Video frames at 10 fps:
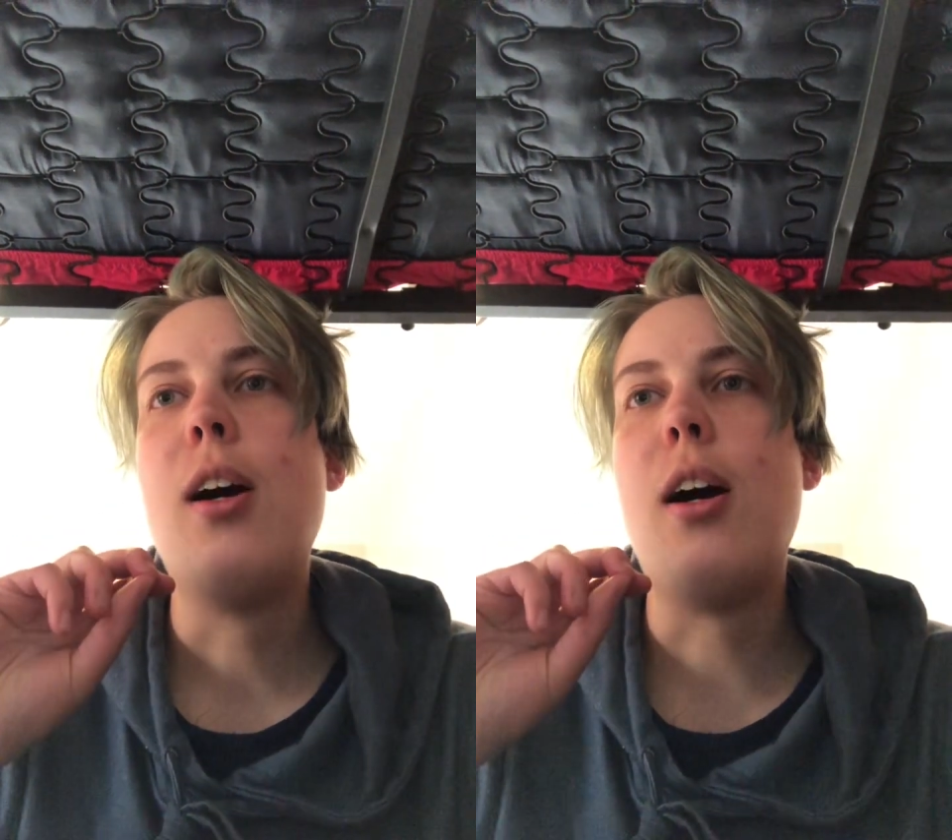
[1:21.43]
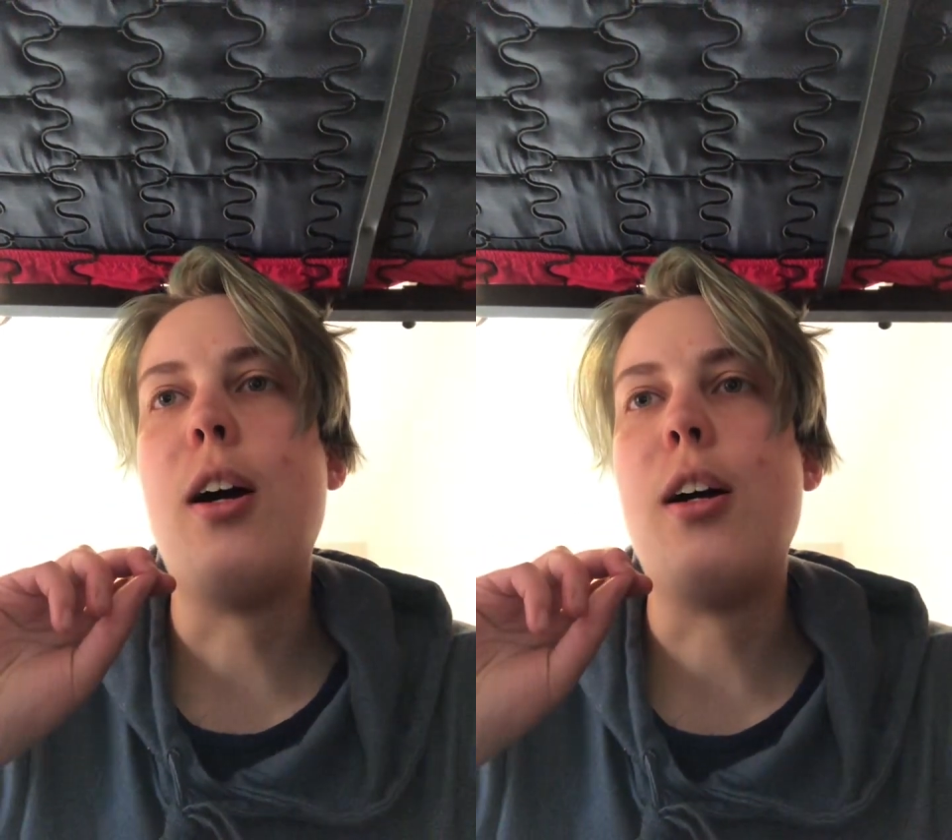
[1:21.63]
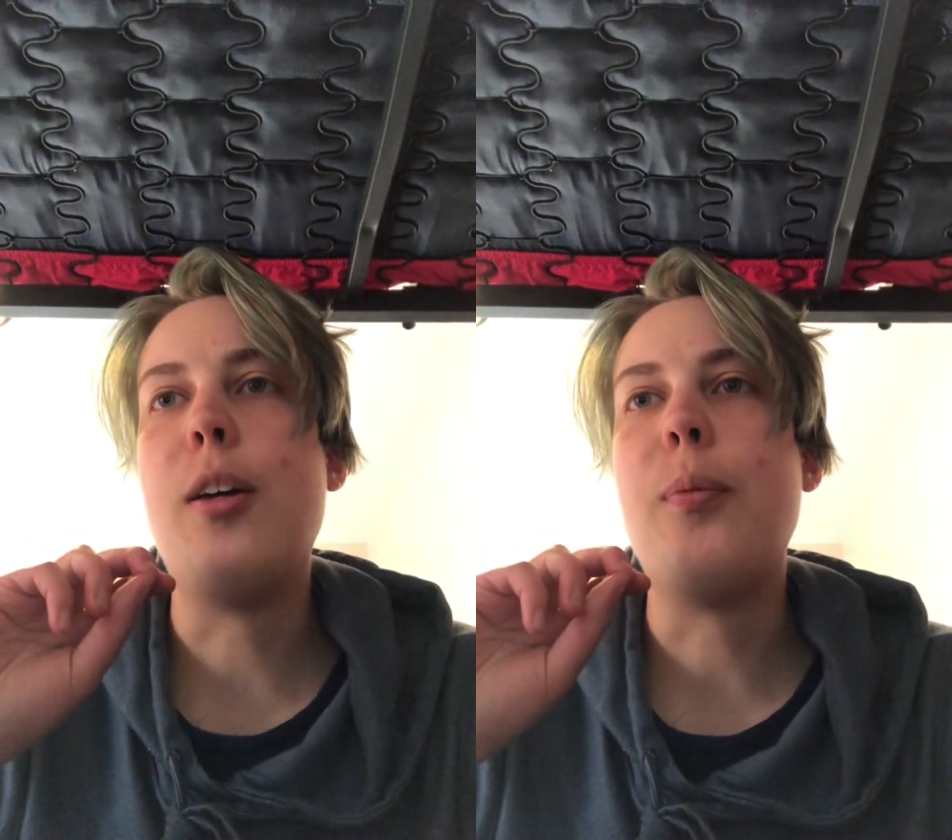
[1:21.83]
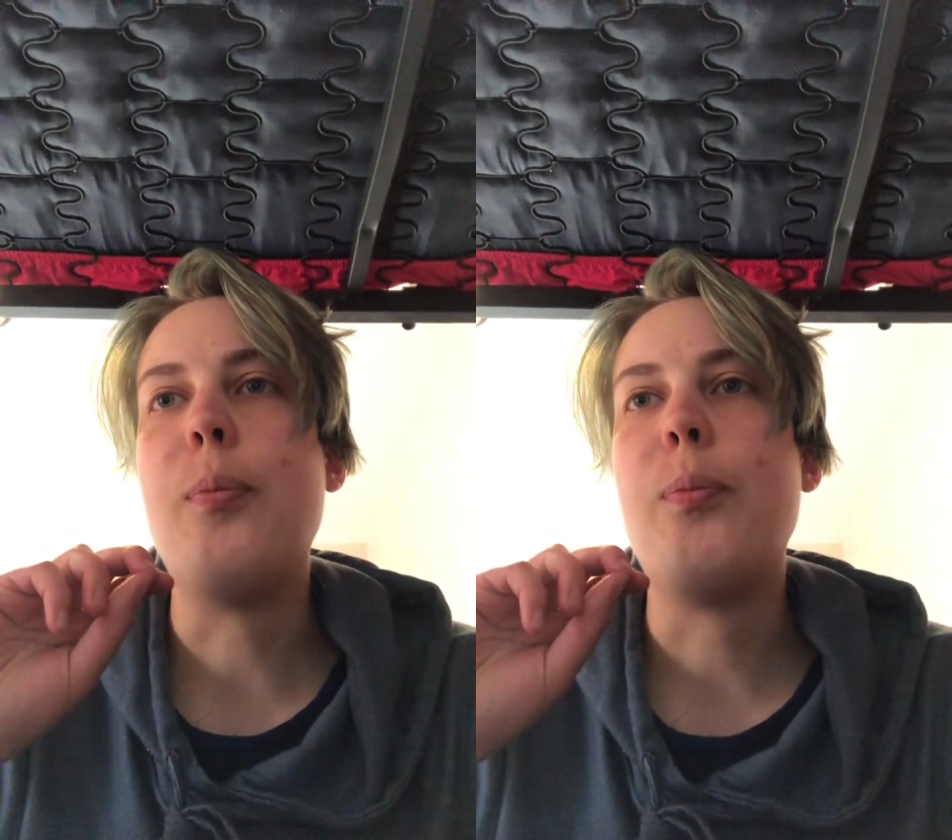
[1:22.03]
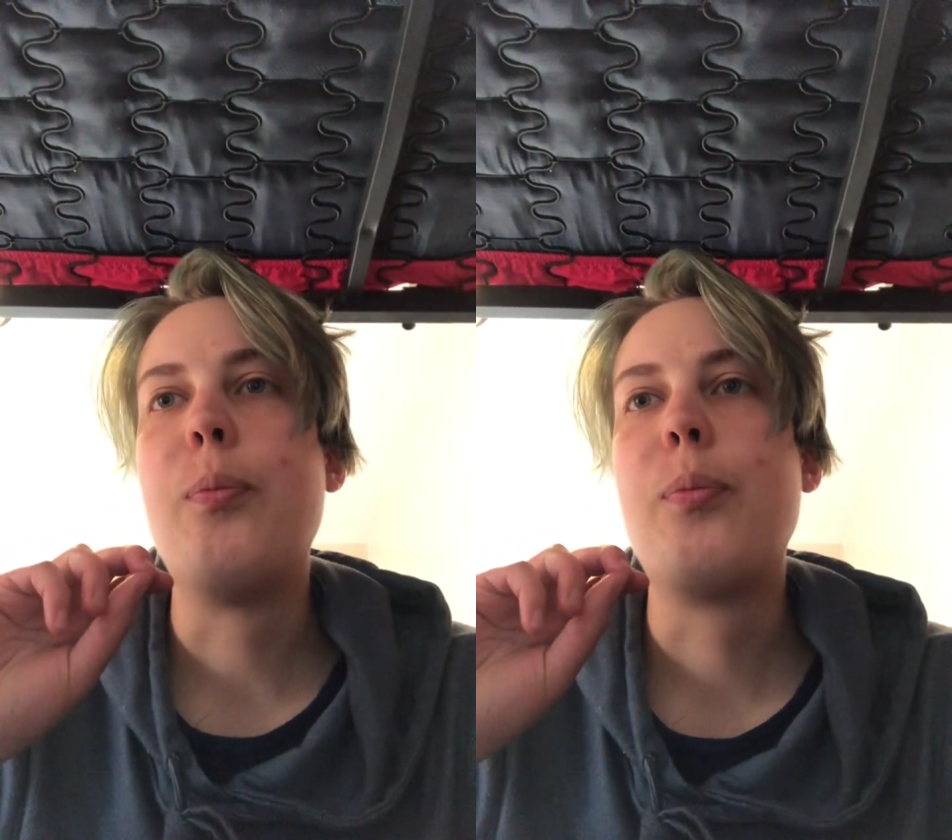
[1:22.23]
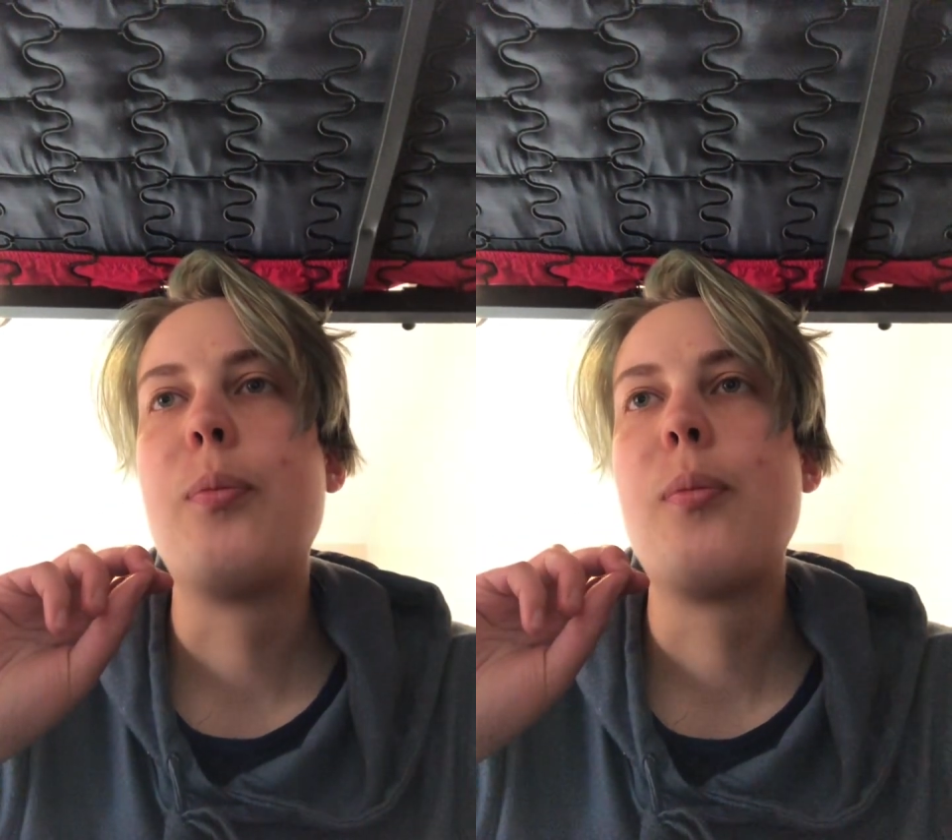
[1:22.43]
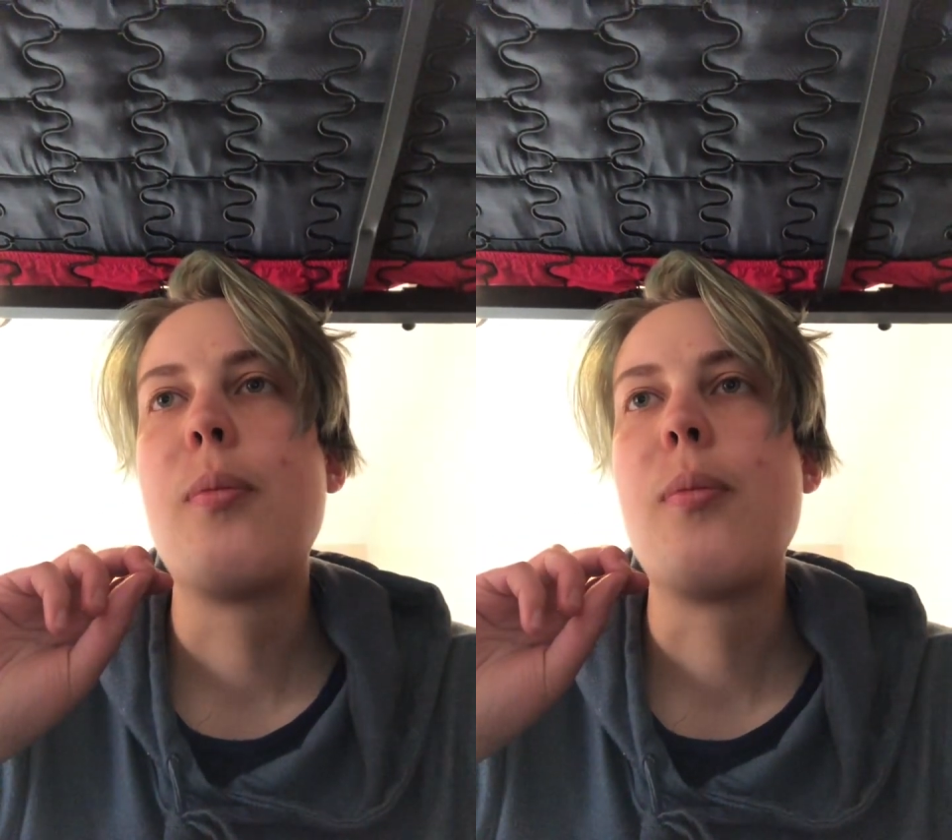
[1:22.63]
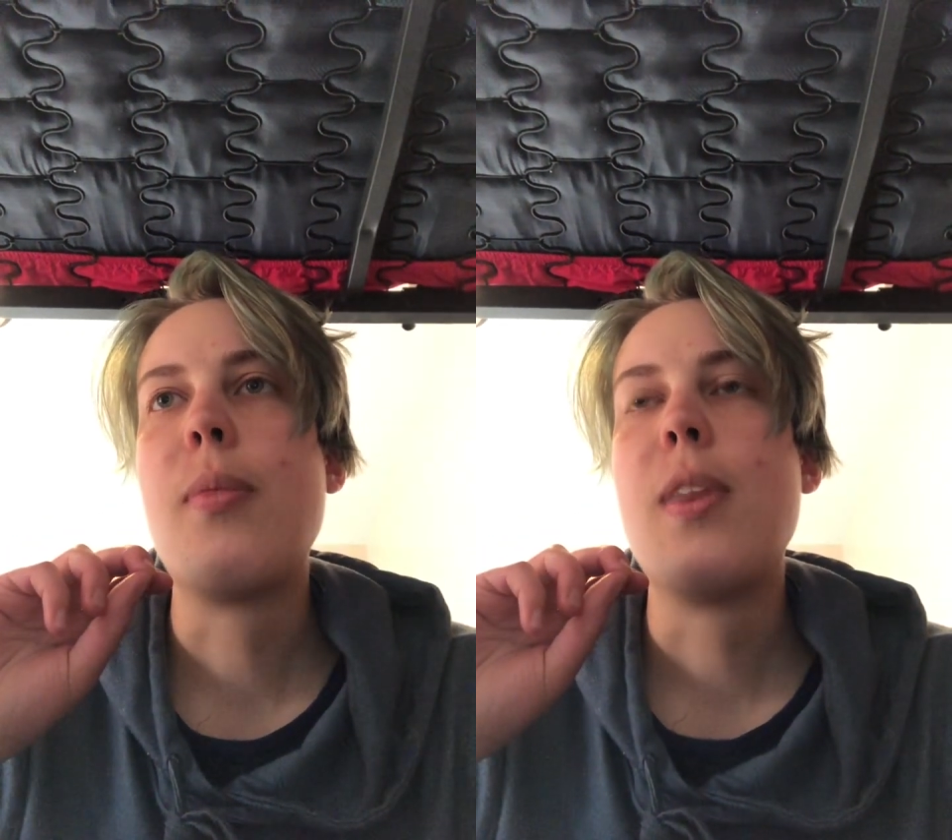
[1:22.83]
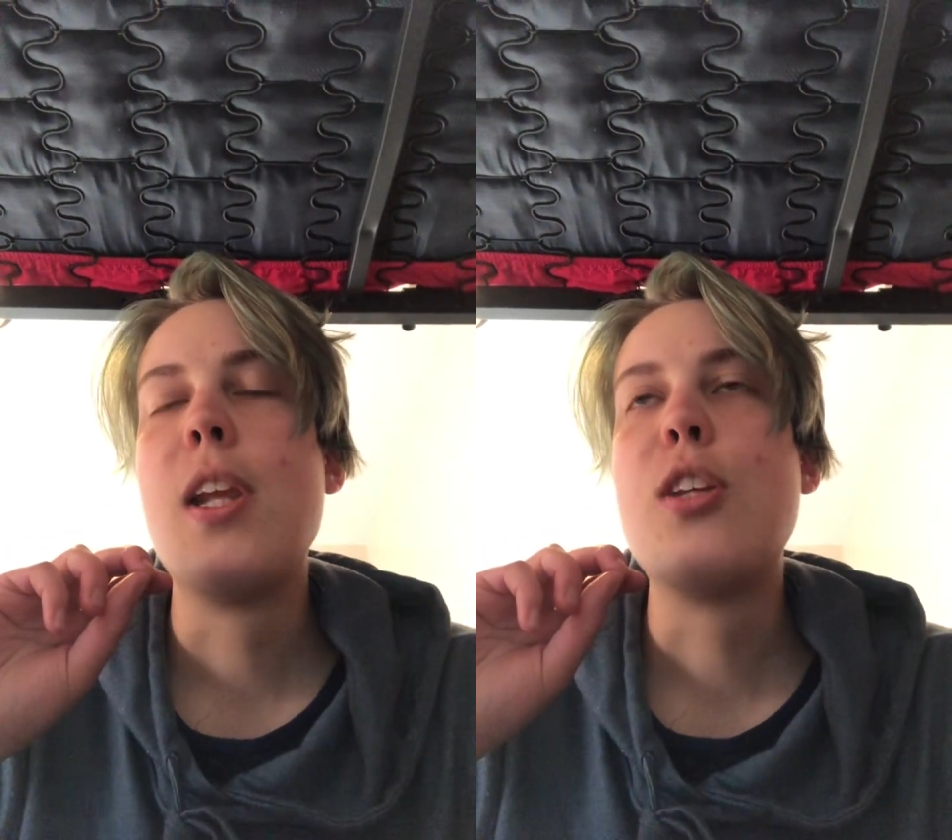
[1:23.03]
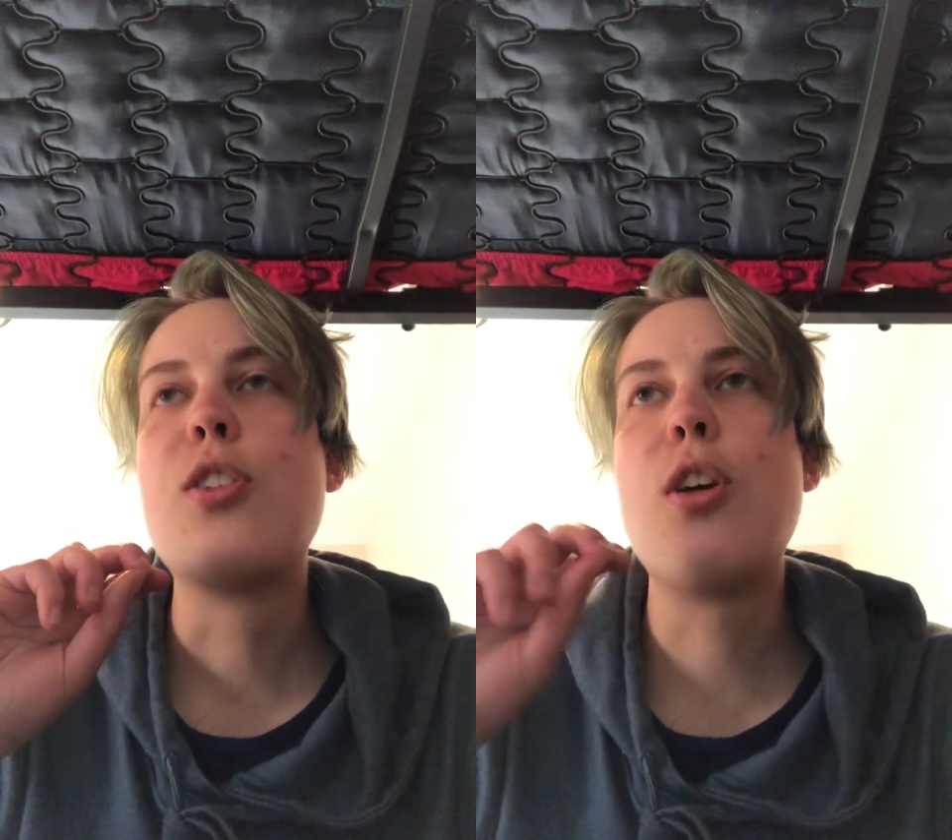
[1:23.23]

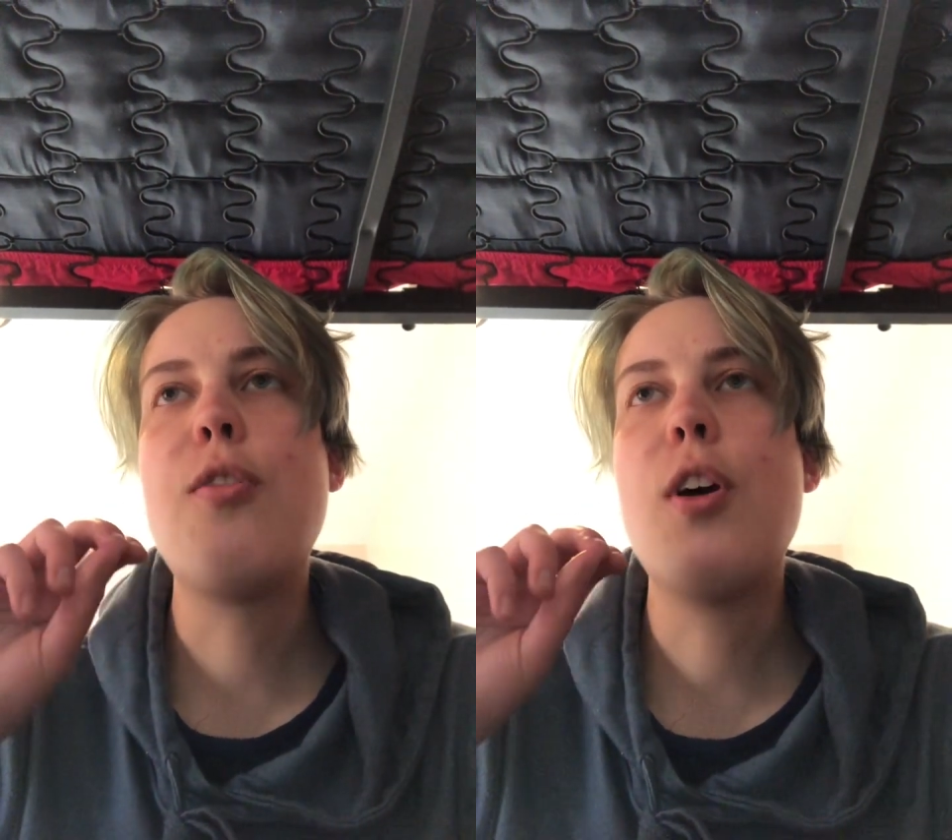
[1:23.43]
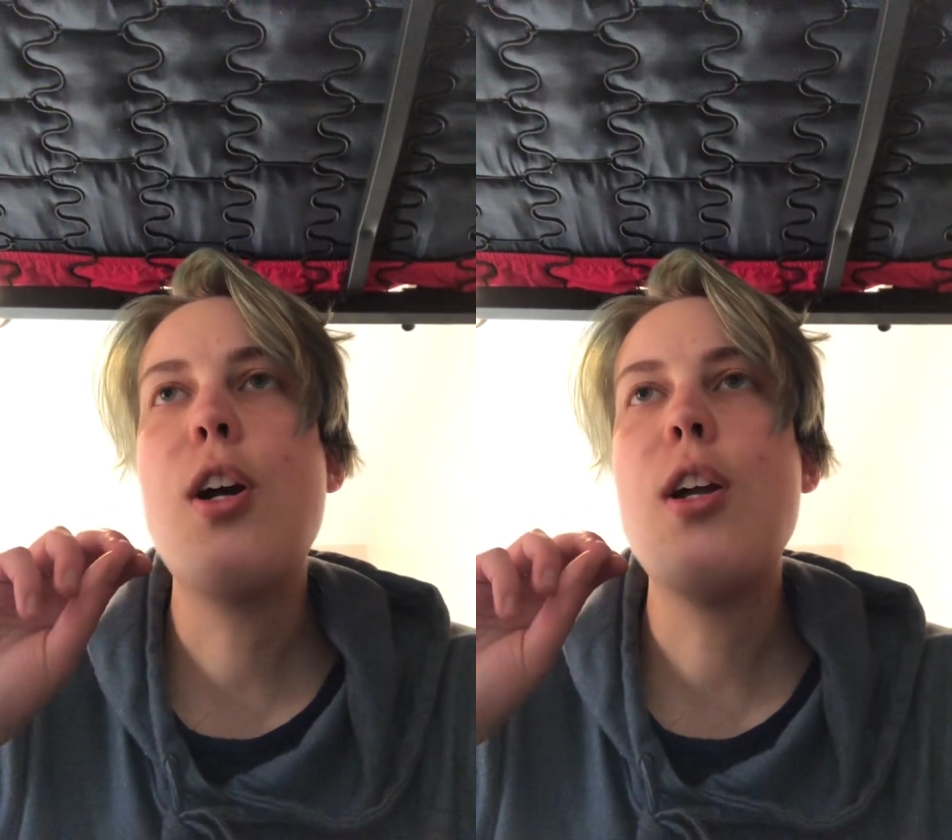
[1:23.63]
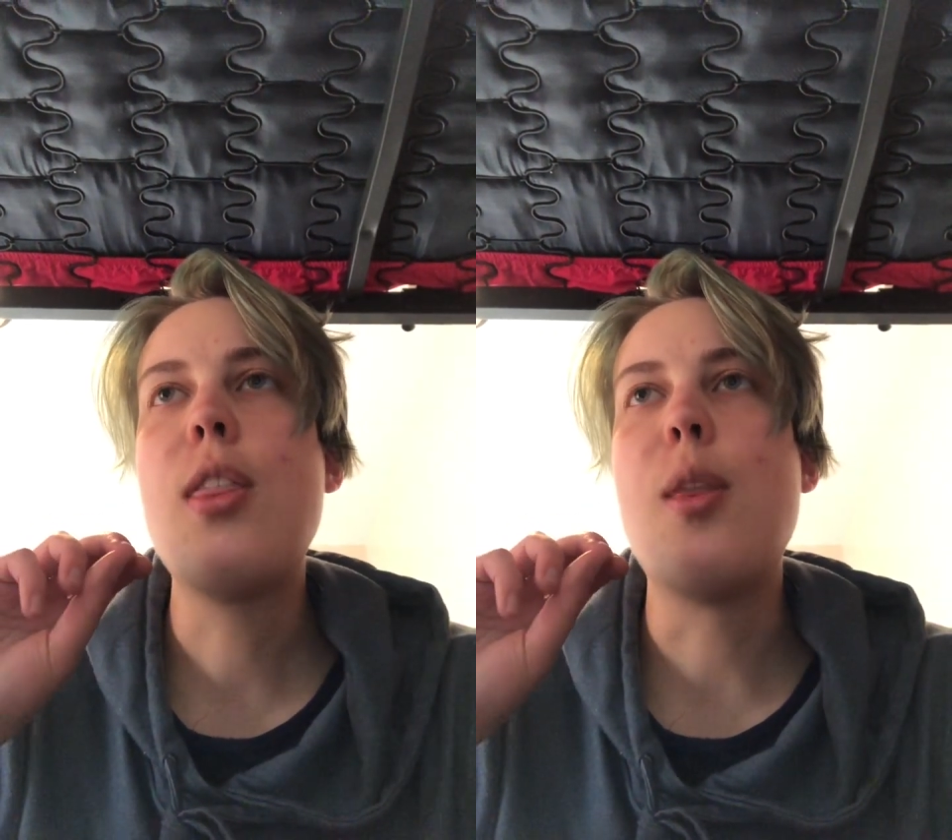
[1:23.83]
So far,